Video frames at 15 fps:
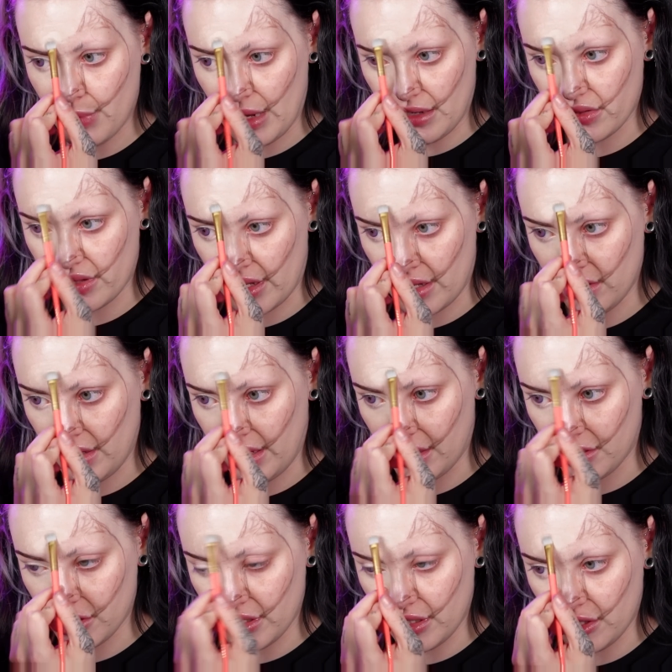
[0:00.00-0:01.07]
back then, the
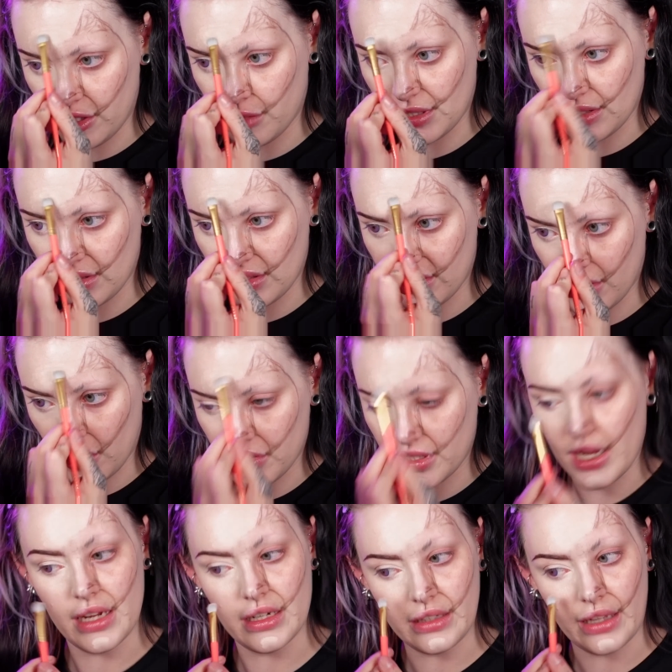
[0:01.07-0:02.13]
ancient Egyptians
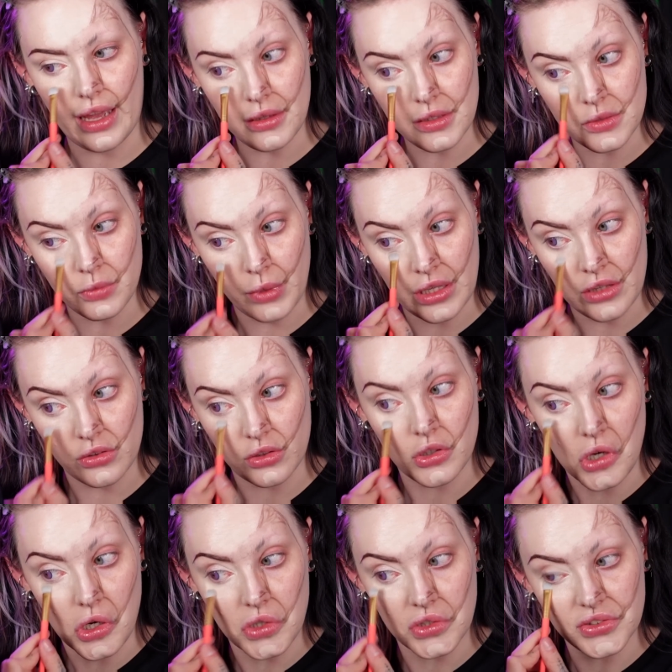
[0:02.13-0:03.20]
associated cats with
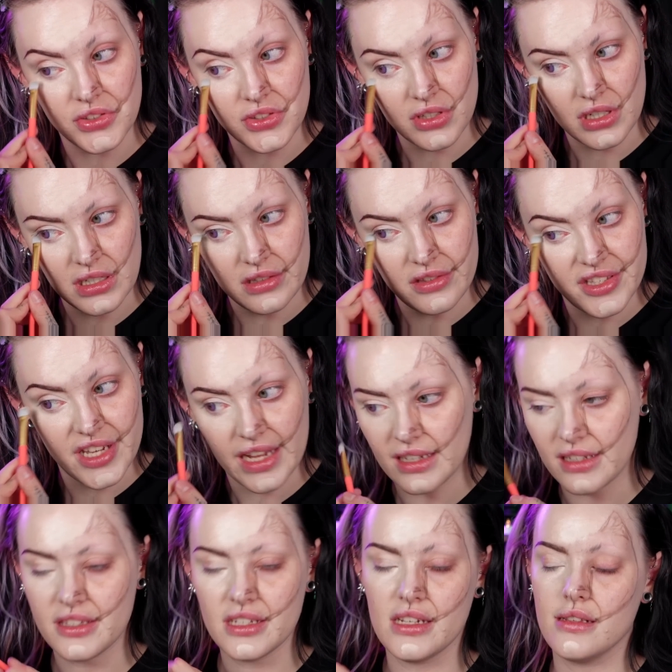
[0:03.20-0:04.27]
gods and
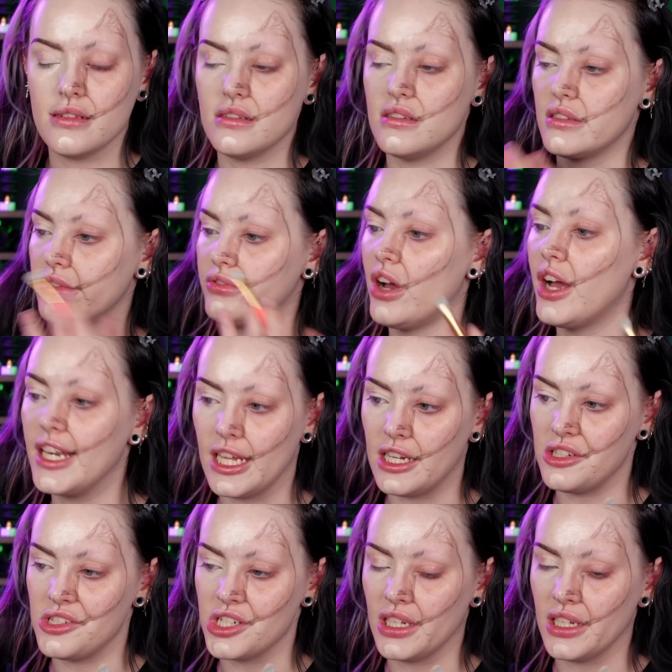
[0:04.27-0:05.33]
deities and divine
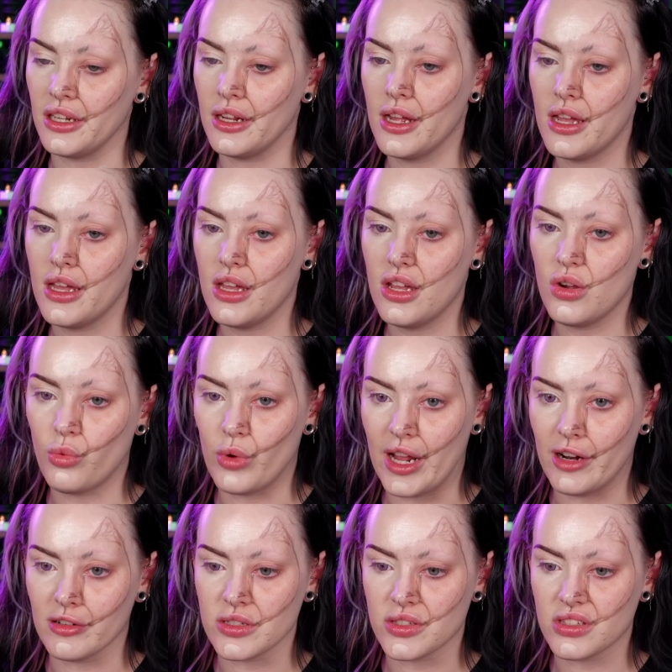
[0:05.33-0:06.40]
energy,
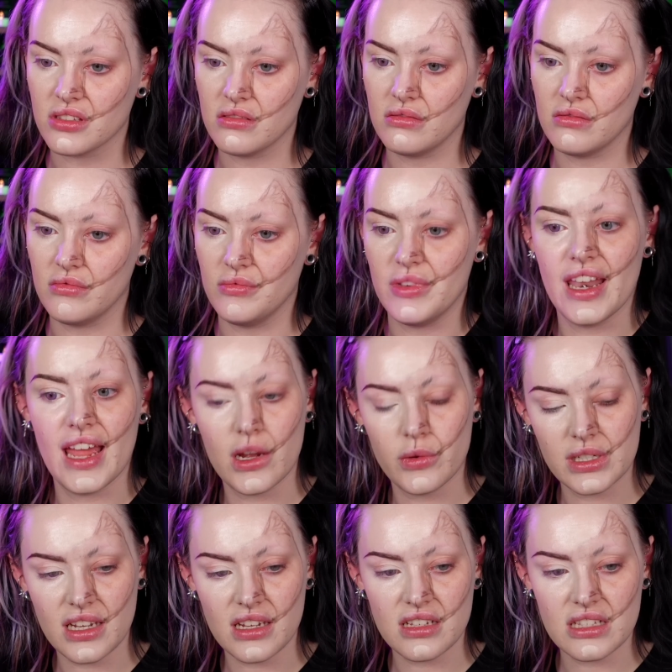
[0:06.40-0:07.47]
whereas
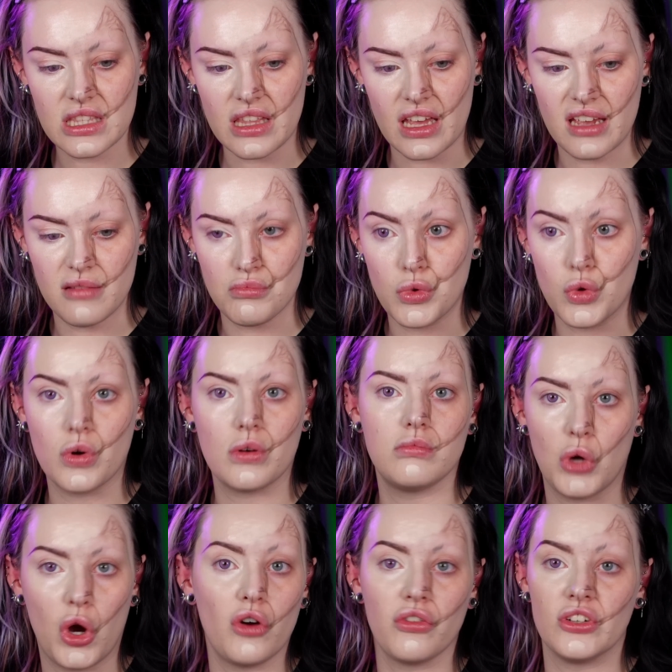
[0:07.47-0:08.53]
nowadays they're more
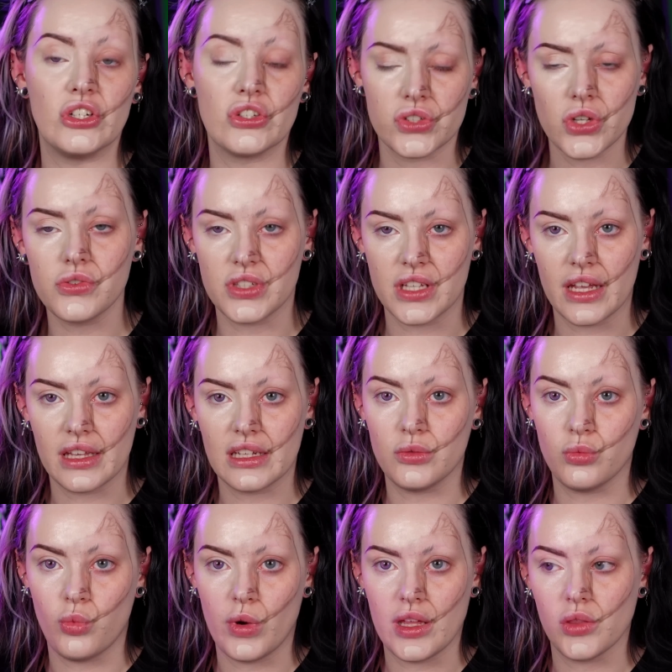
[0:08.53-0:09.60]
often
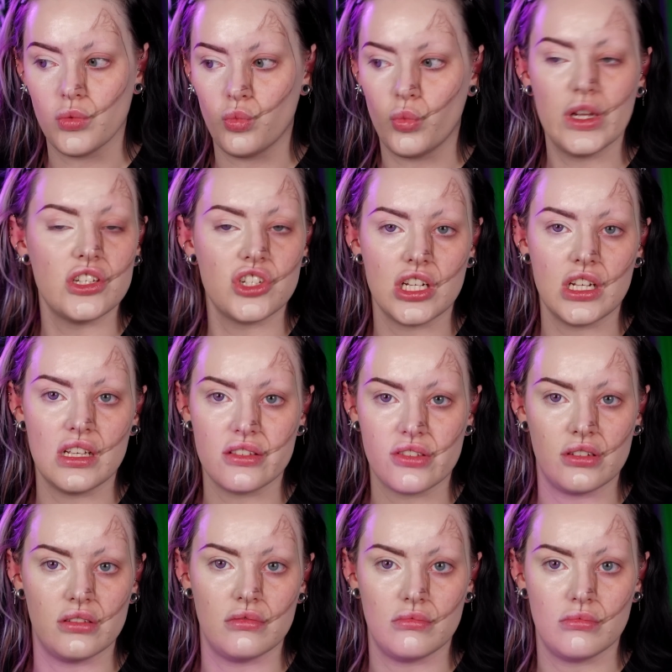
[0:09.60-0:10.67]
associated with witches
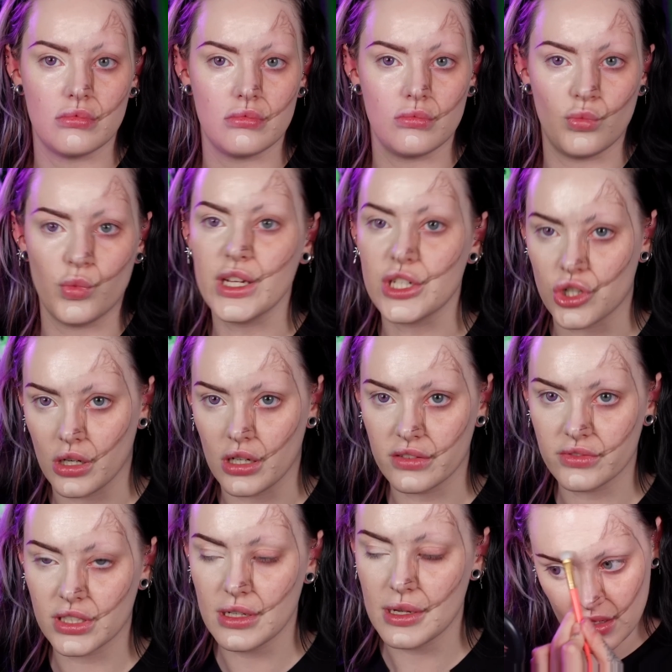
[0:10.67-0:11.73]
and
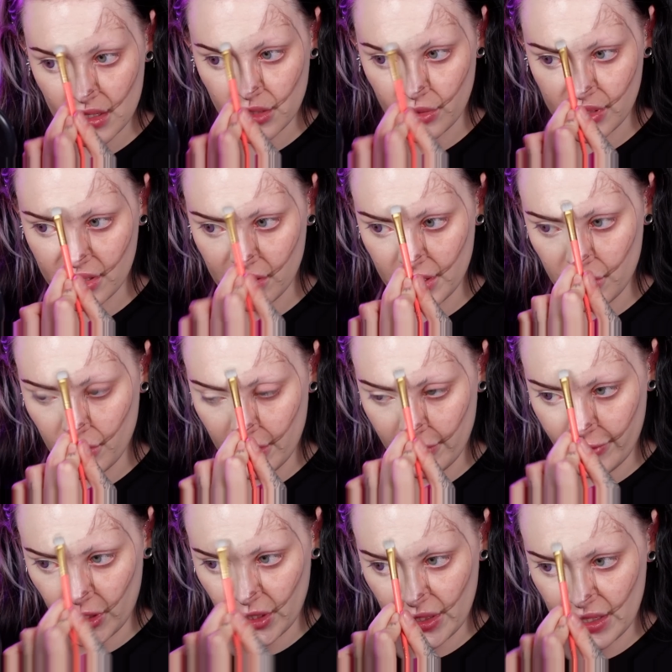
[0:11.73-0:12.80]
witchcraft. So I started trying
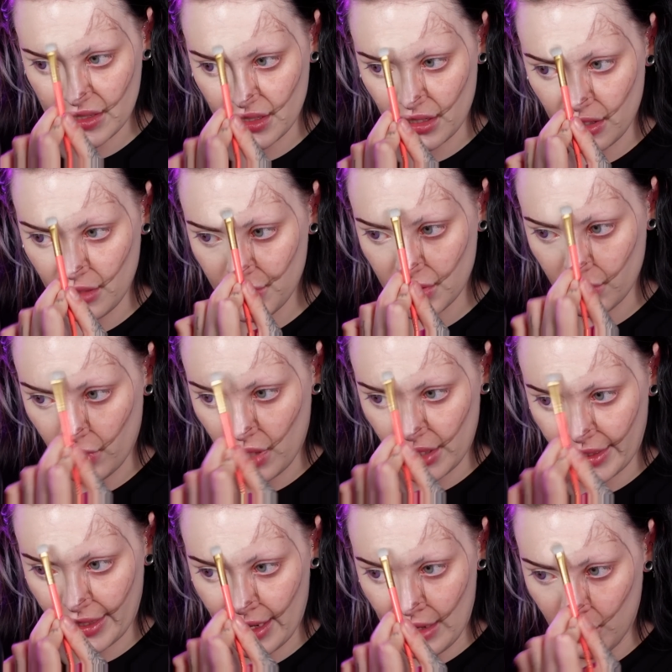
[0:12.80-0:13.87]
to follow this up to
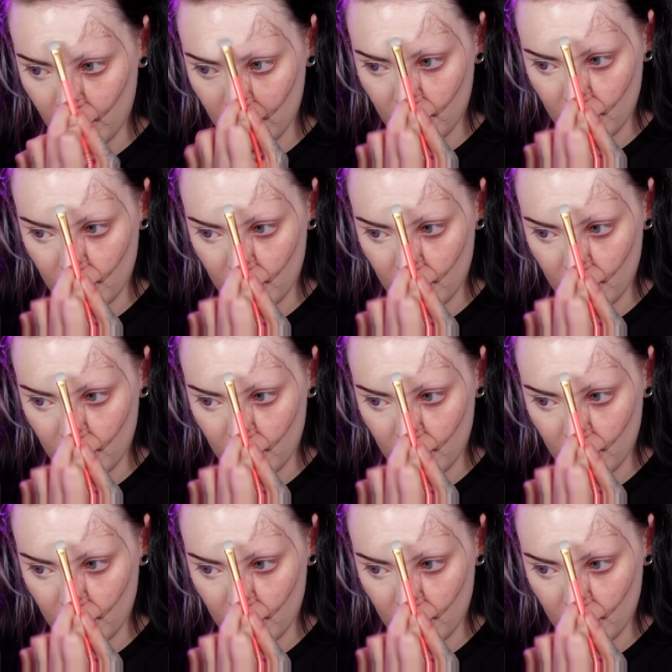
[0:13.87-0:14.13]
work out